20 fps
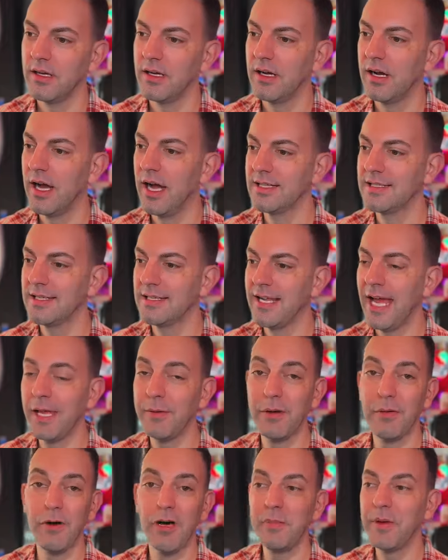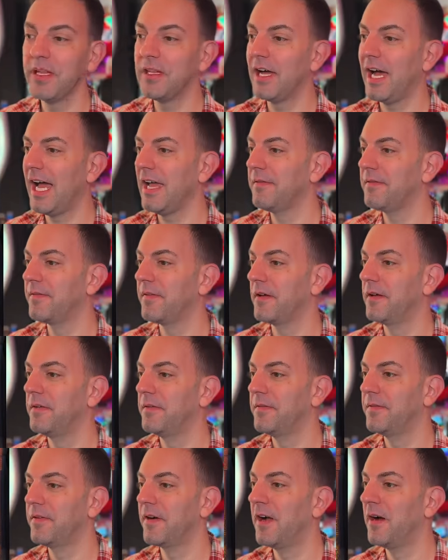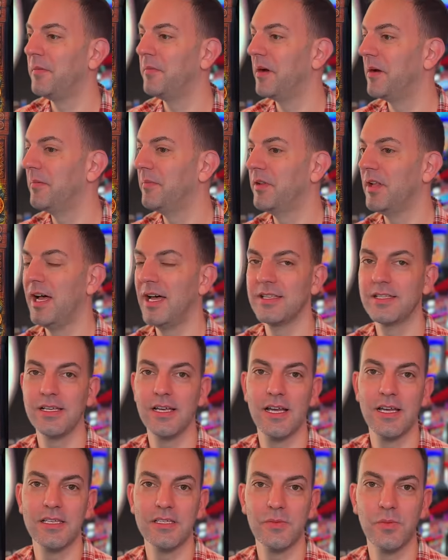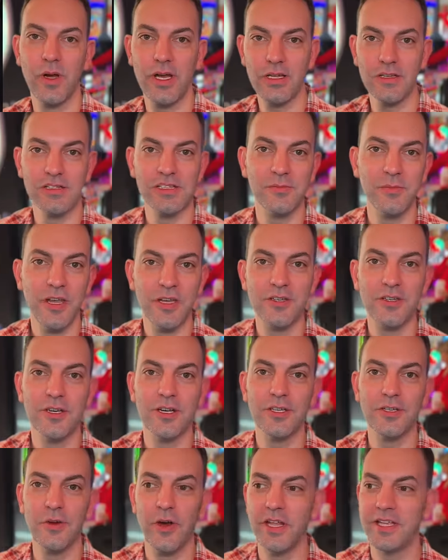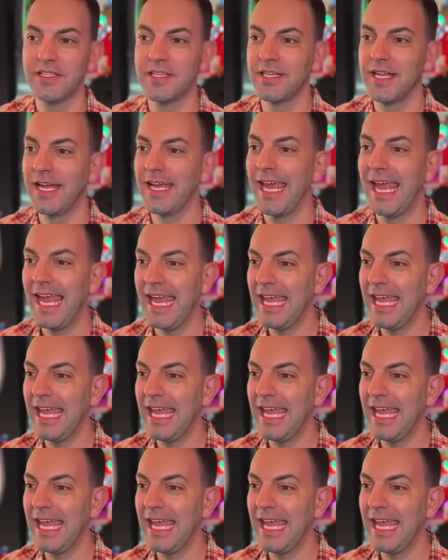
Uh, tonight we will be live from Plaza as well, so make sure you join us tonight.